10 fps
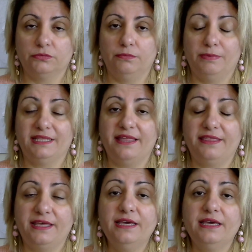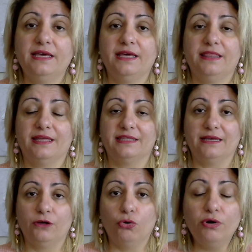but I think that
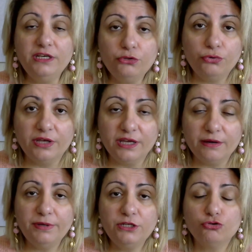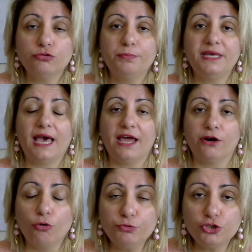going to therapy should be an
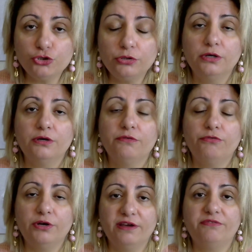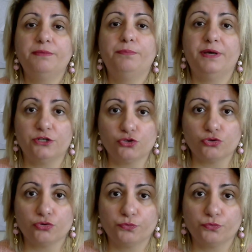option for every person,